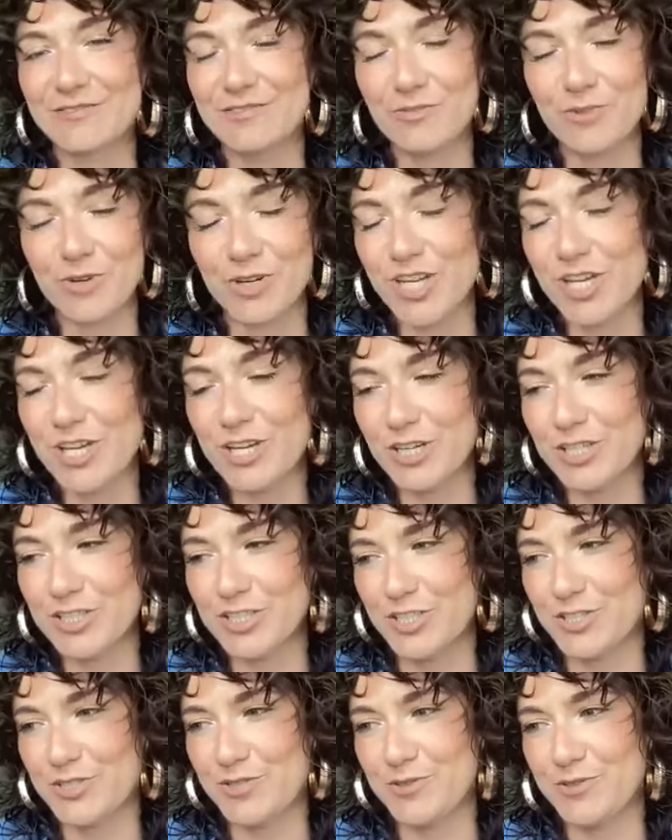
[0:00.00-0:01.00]
we're eager
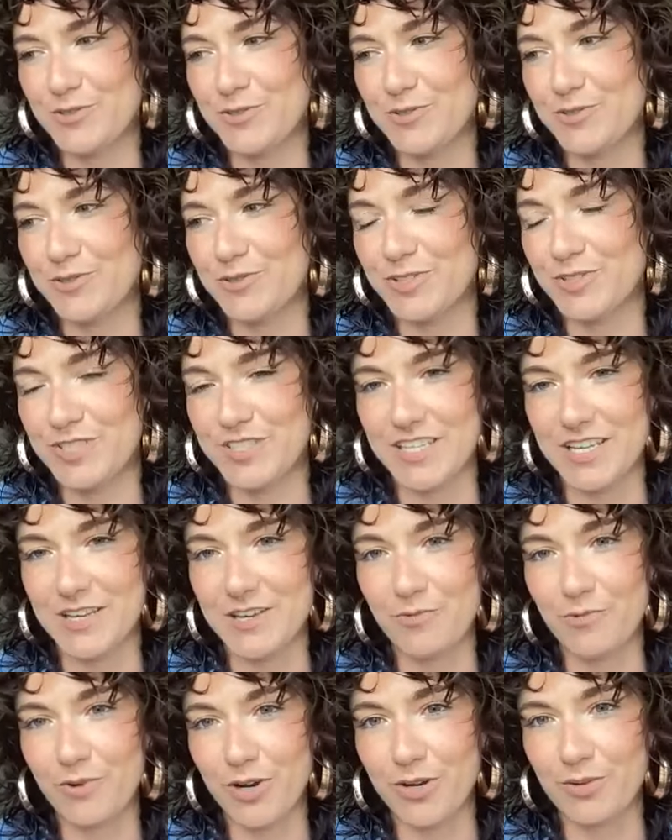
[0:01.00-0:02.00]
to
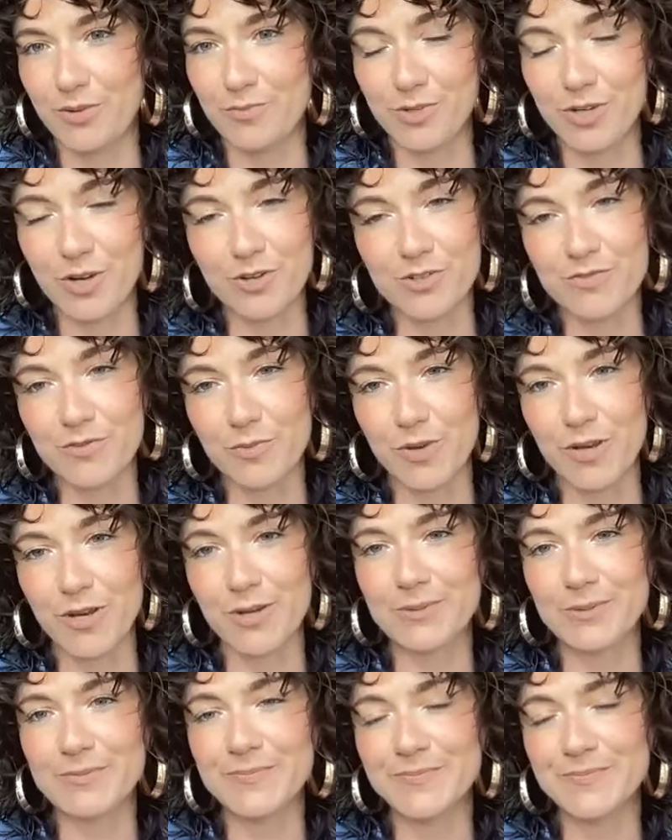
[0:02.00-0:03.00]
see where it goes from
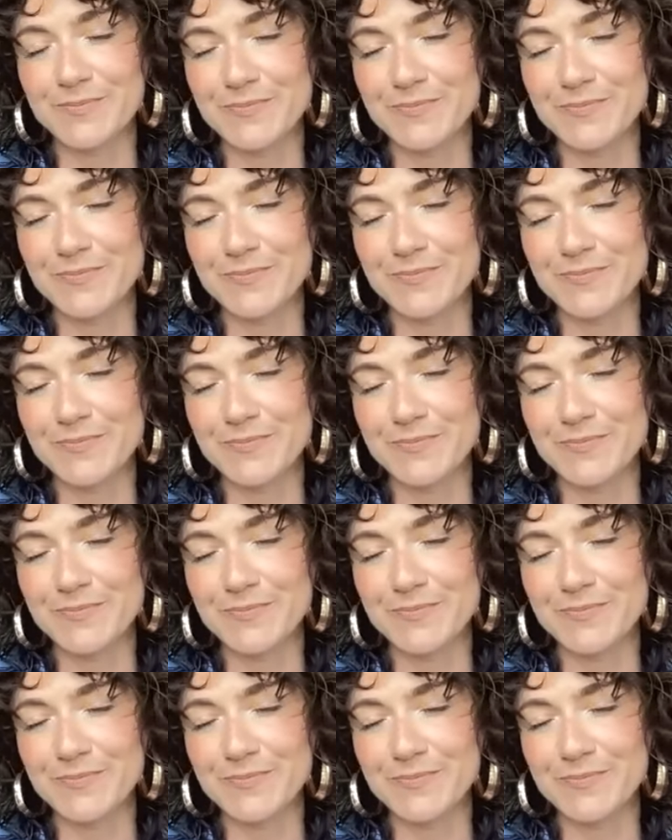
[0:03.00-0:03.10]
here.